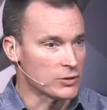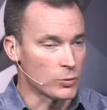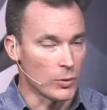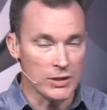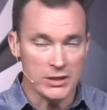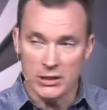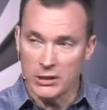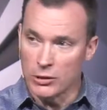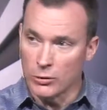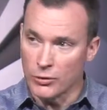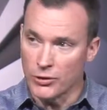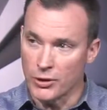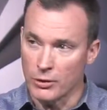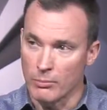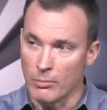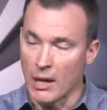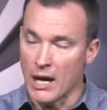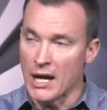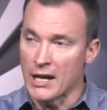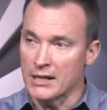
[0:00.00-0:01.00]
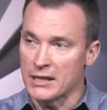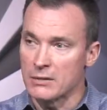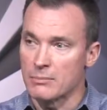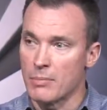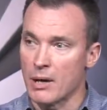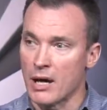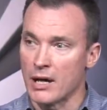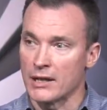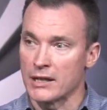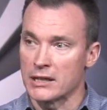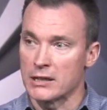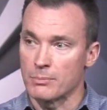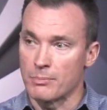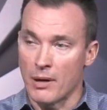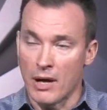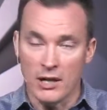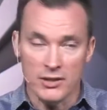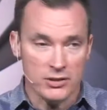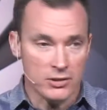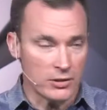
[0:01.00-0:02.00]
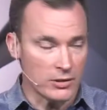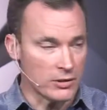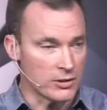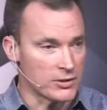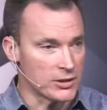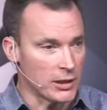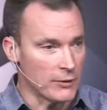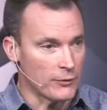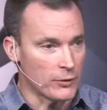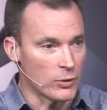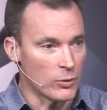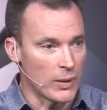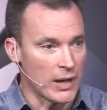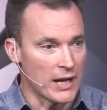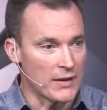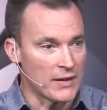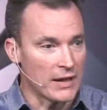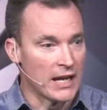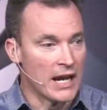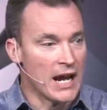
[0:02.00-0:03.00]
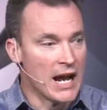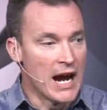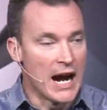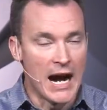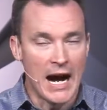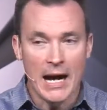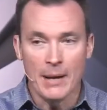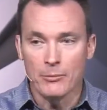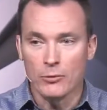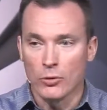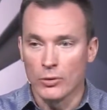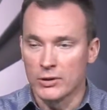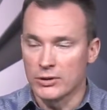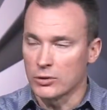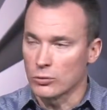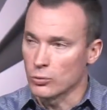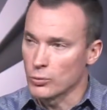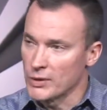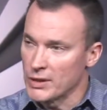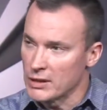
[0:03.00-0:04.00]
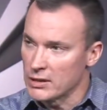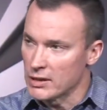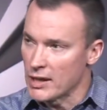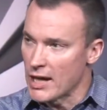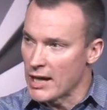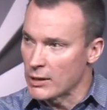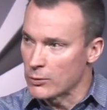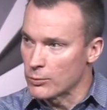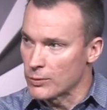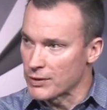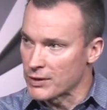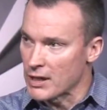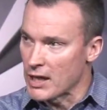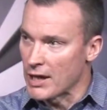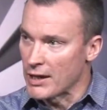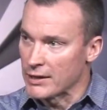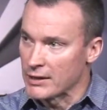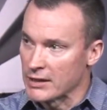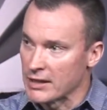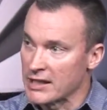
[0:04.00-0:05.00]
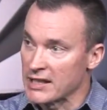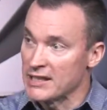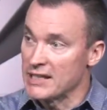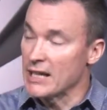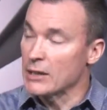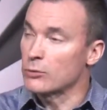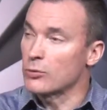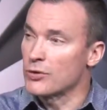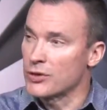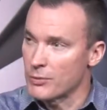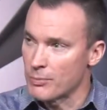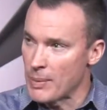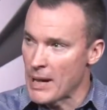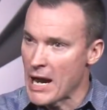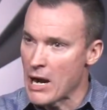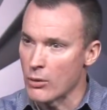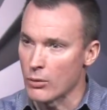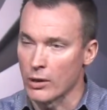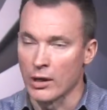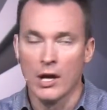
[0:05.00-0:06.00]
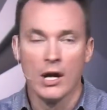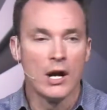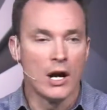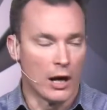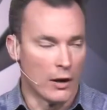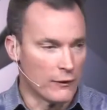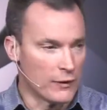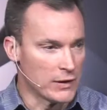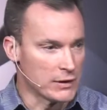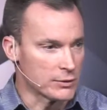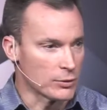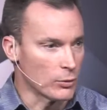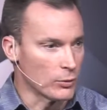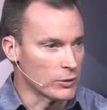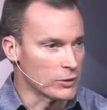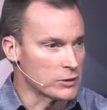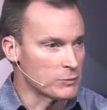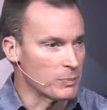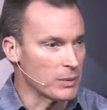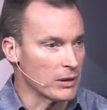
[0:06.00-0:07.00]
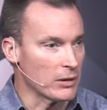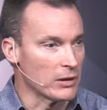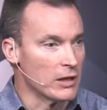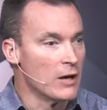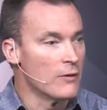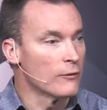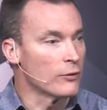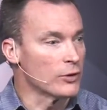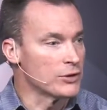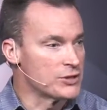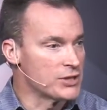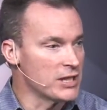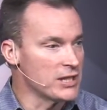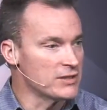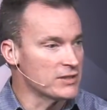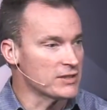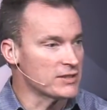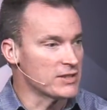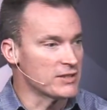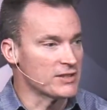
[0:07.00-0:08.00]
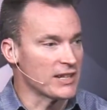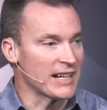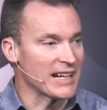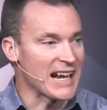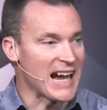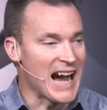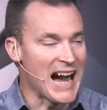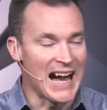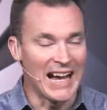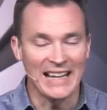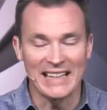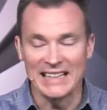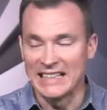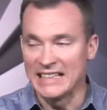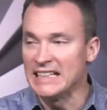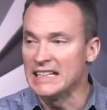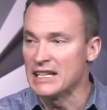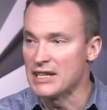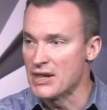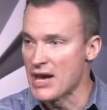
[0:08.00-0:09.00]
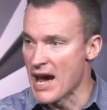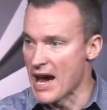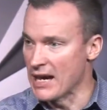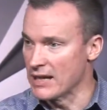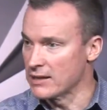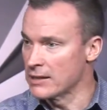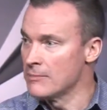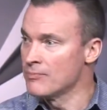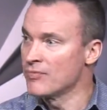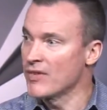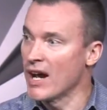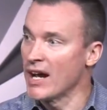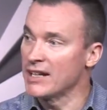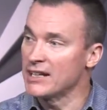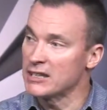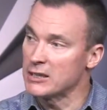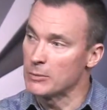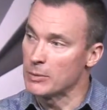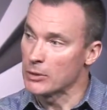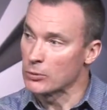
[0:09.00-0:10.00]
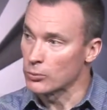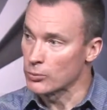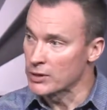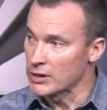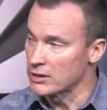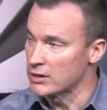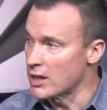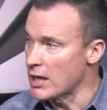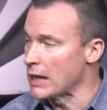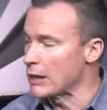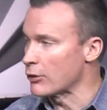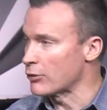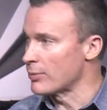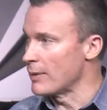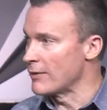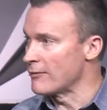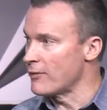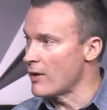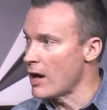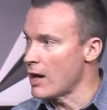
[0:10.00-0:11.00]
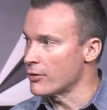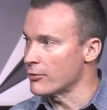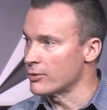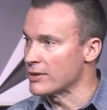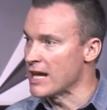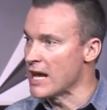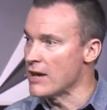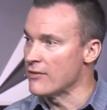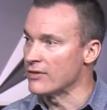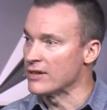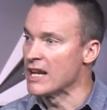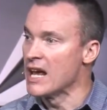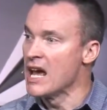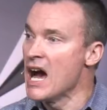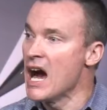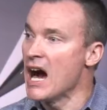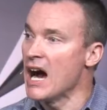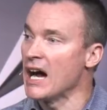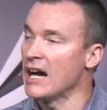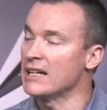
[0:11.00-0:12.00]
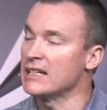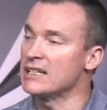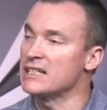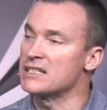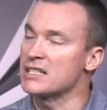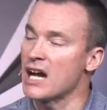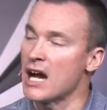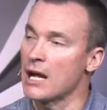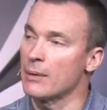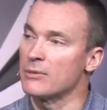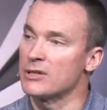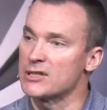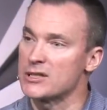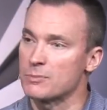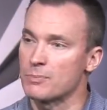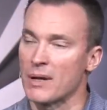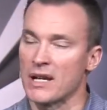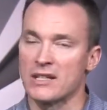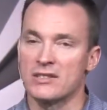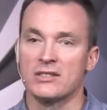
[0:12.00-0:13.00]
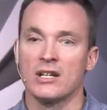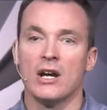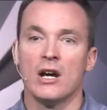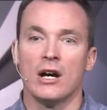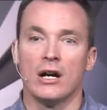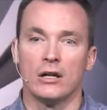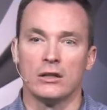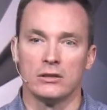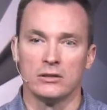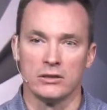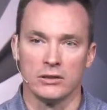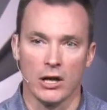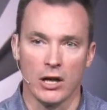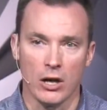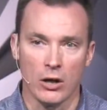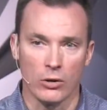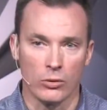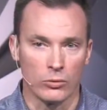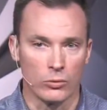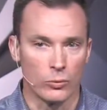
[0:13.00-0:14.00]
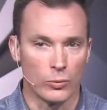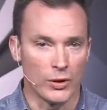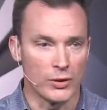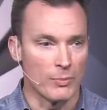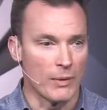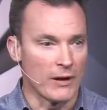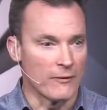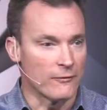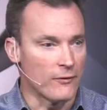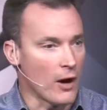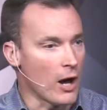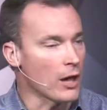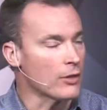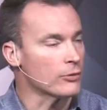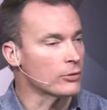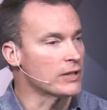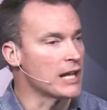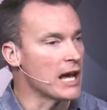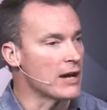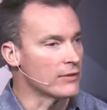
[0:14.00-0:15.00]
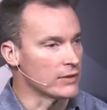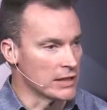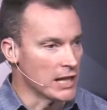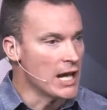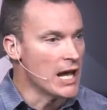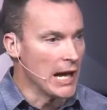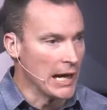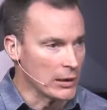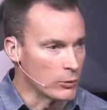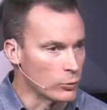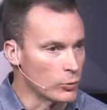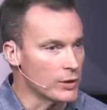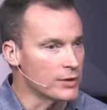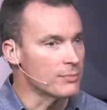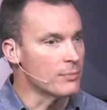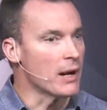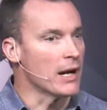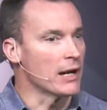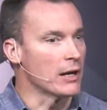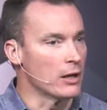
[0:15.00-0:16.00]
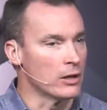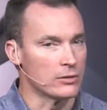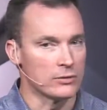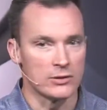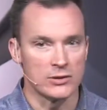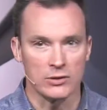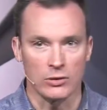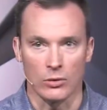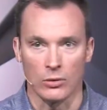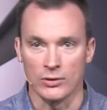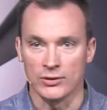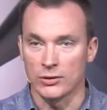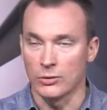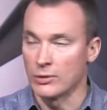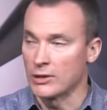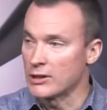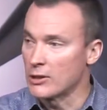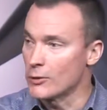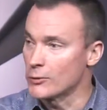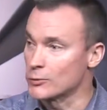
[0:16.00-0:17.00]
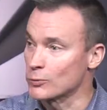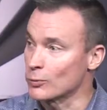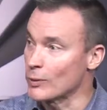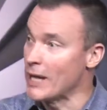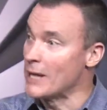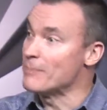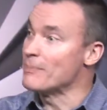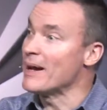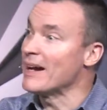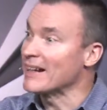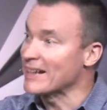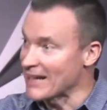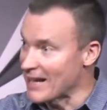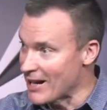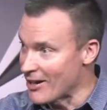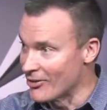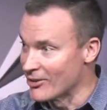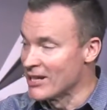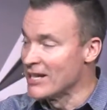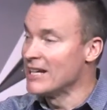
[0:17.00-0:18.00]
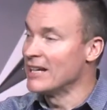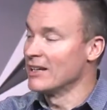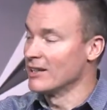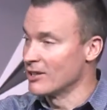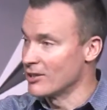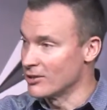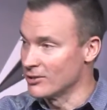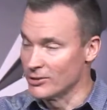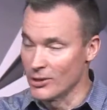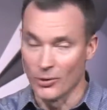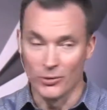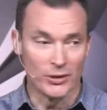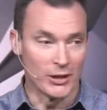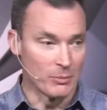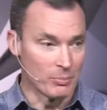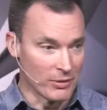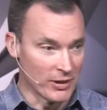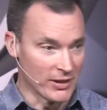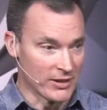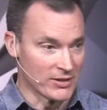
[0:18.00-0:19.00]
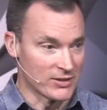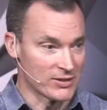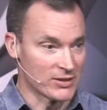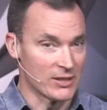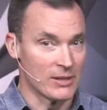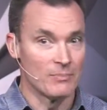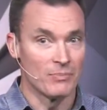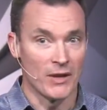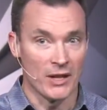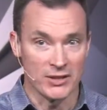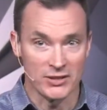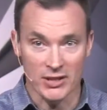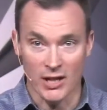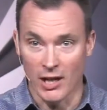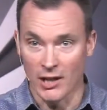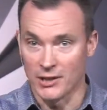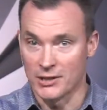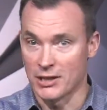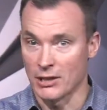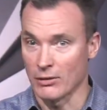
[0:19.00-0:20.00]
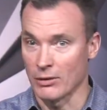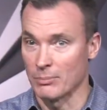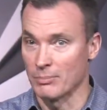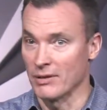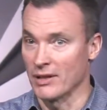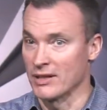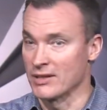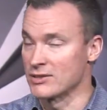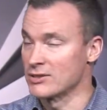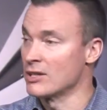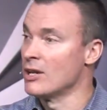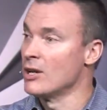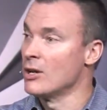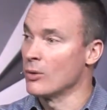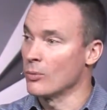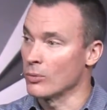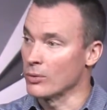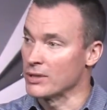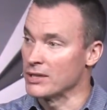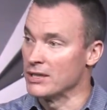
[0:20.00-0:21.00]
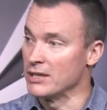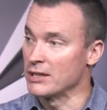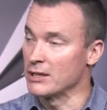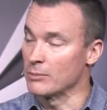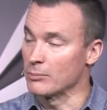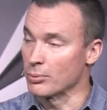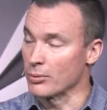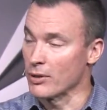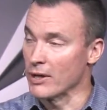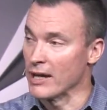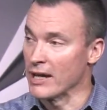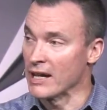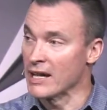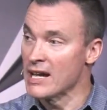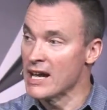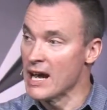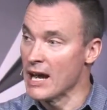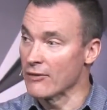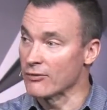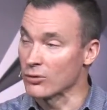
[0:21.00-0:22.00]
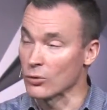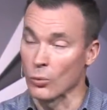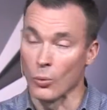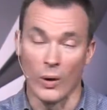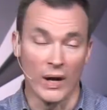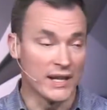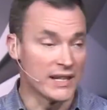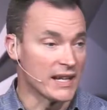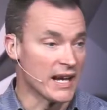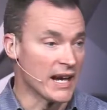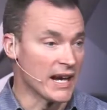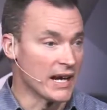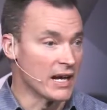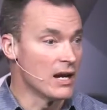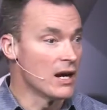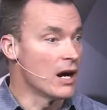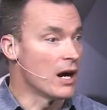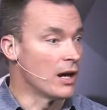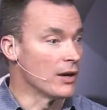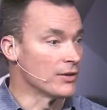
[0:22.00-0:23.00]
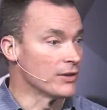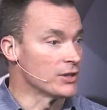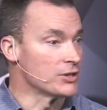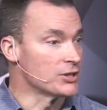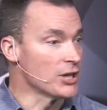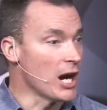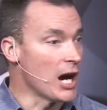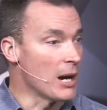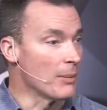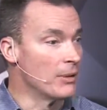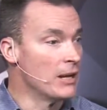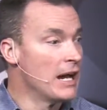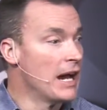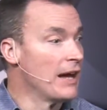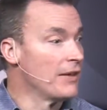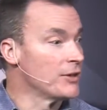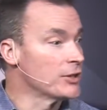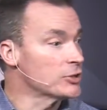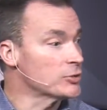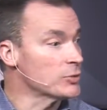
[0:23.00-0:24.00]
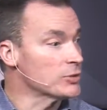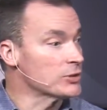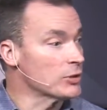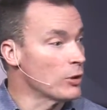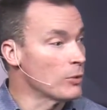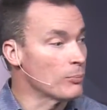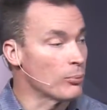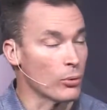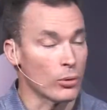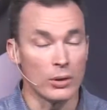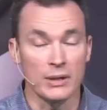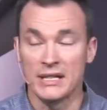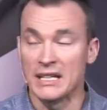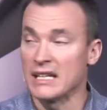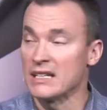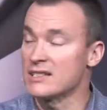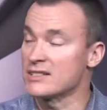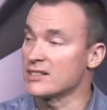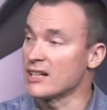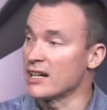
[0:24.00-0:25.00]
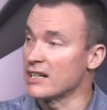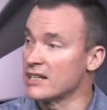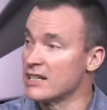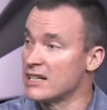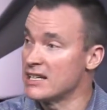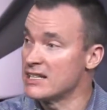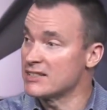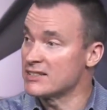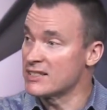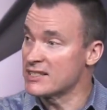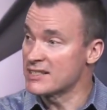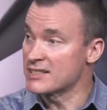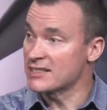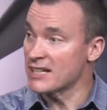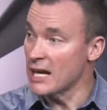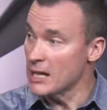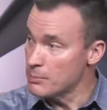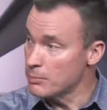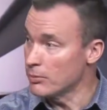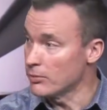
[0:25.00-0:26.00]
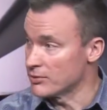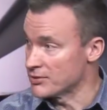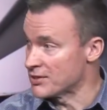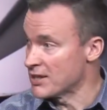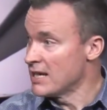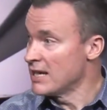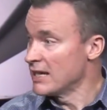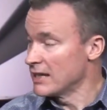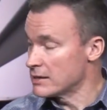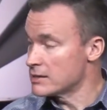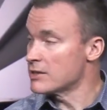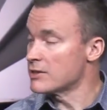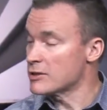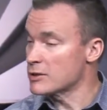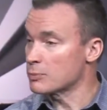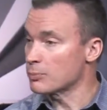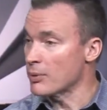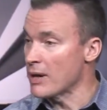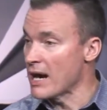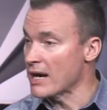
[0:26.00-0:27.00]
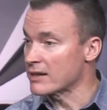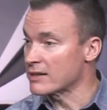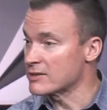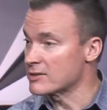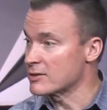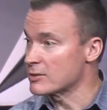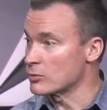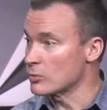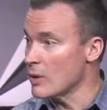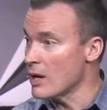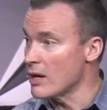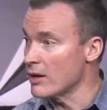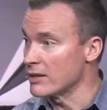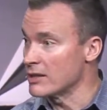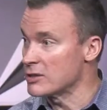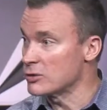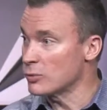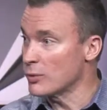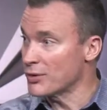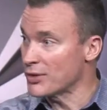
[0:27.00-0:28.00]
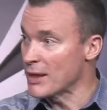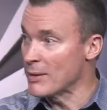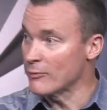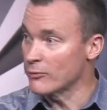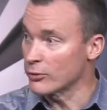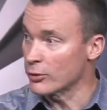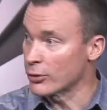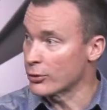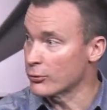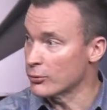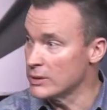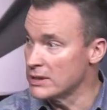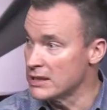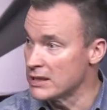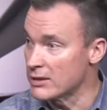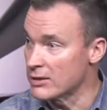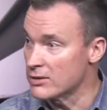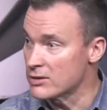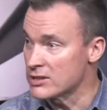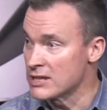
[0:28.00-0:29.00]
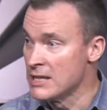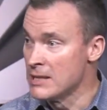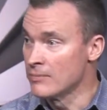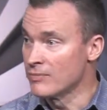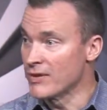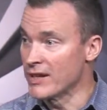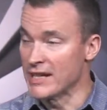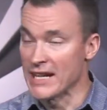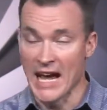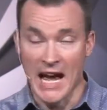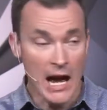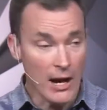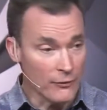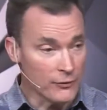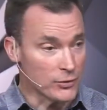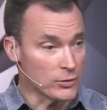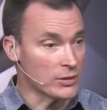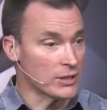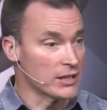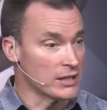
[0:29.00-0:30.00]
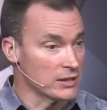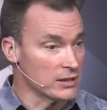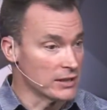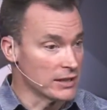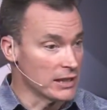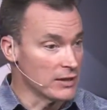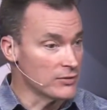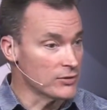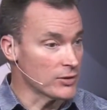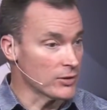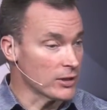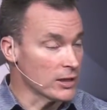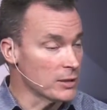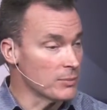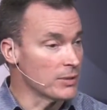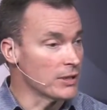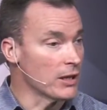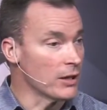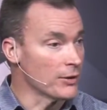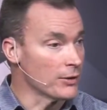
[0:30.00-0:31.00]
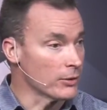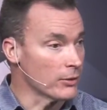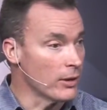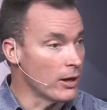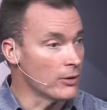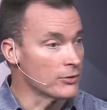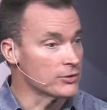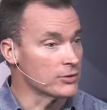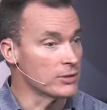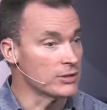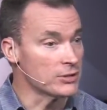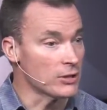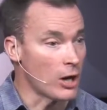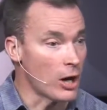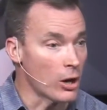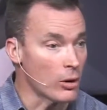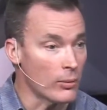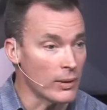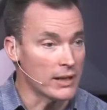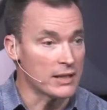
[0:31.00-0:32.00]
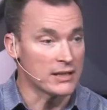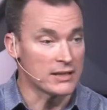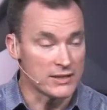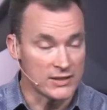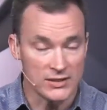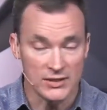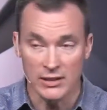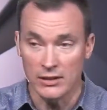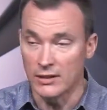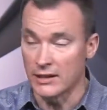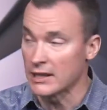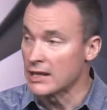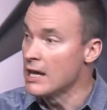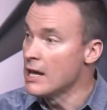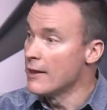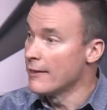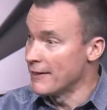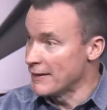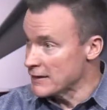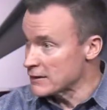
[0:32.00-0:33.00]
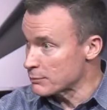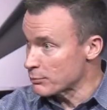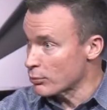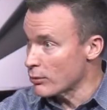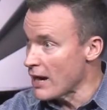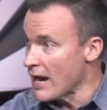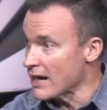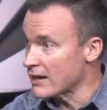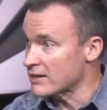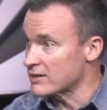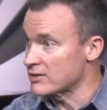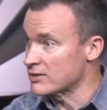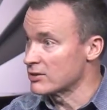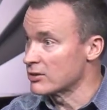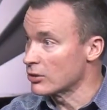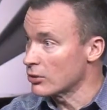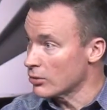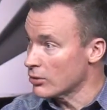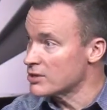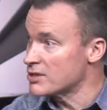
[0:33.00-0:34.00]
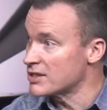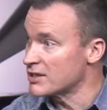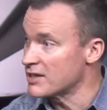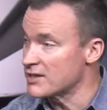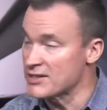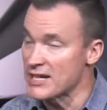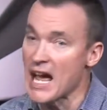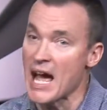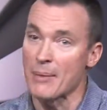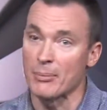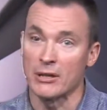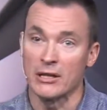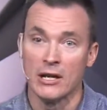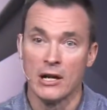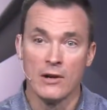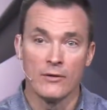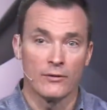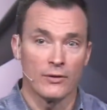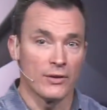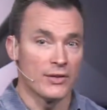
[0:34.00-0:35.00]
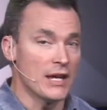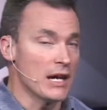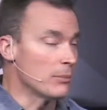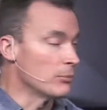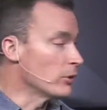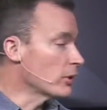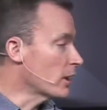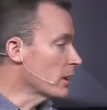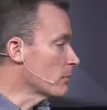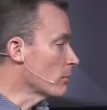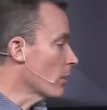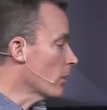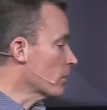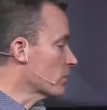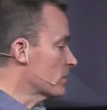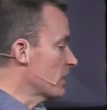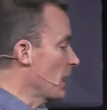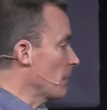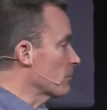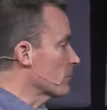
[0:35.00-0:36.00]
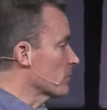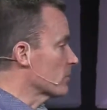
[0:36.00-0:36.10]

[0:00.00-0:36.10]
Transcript: what you do with your mind and body to posture yourself in a way that I'm going to realign with God and connect with the power of His Holy Spirit. For Jesus, He's like, I need that. I need to be realigned with my Father in heaven. I need time and space alone with my Father in heaven and with my own soul. So He goes right back out into the lonely place, a solitary place where He can pray after one day on the job. And this was so important, He decided His disciples into this practice as well. He's with them for 3 years, and after He leaves, they're going to be on their own. So He's already instilling this practice, encouraging this habit for them. Look at Mark chapter